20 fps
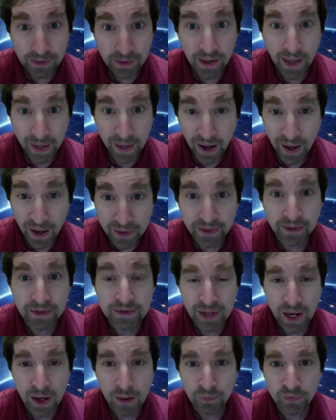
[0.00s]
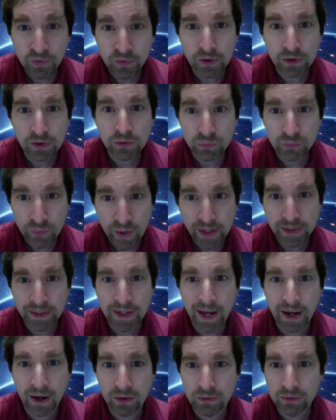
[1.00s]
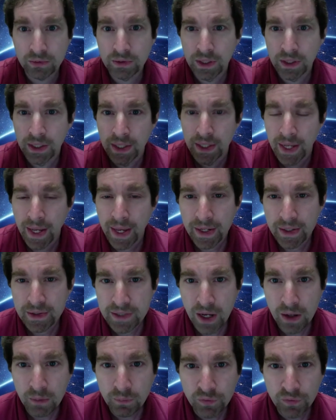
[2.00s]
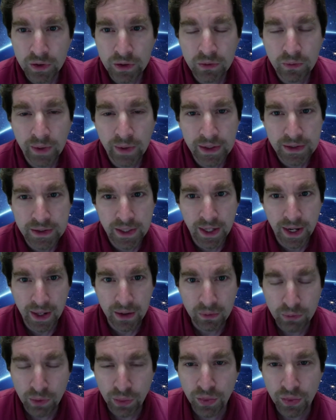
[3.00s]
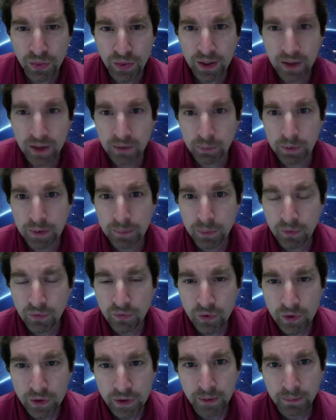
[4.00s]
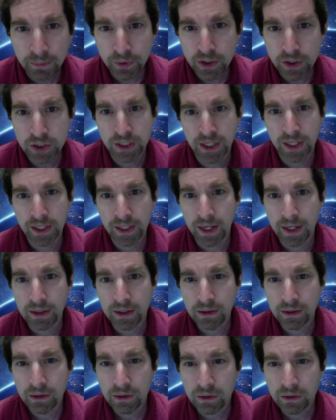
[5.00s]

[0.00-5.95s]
AI is helpful right now and it's helpful in ways that I don't think people fully appreciate yet.